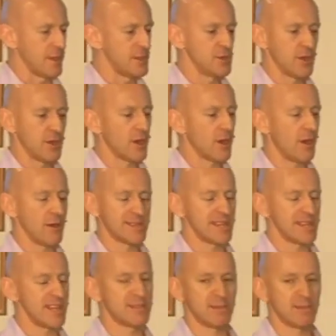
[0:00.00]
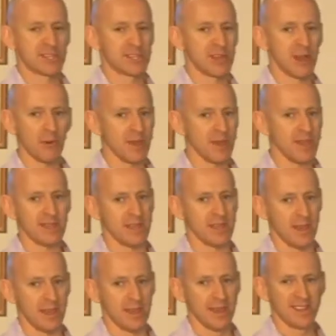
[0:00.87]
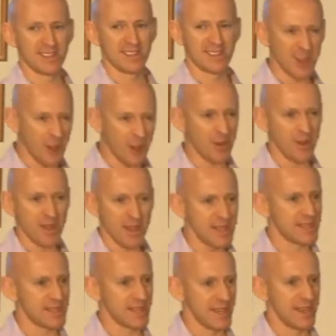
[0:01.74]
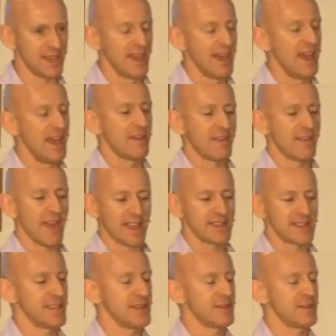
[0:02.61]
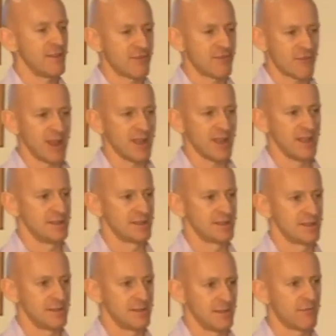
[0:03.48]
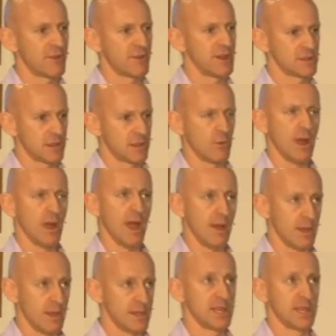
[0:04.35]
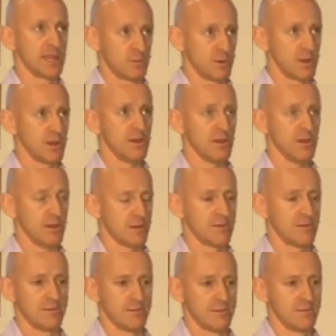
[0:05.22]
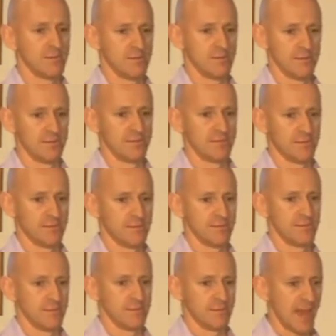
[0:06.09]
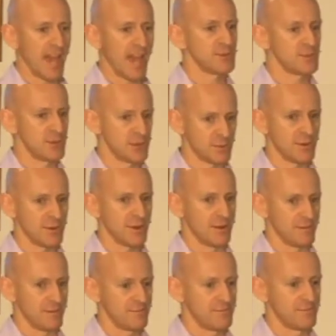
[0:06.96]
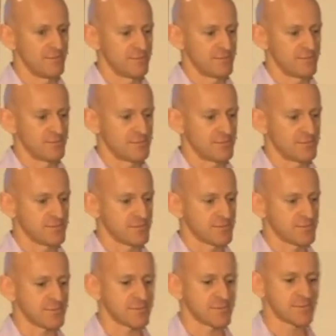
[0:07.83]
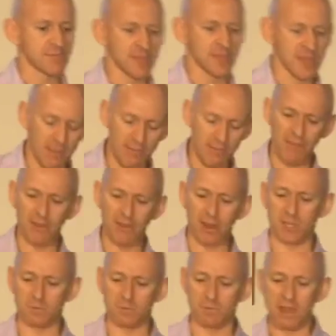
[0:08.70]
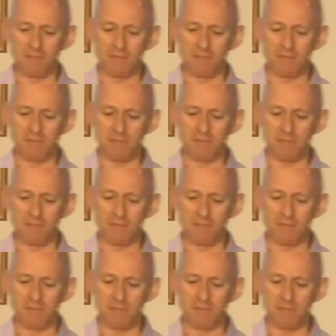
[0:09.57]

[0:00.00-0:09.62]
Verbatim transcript: Because your concert needs to be so easy, so easy, that they can tell their friends and their friends go, wow, that sounds pretty good. That's what you want. If they've got to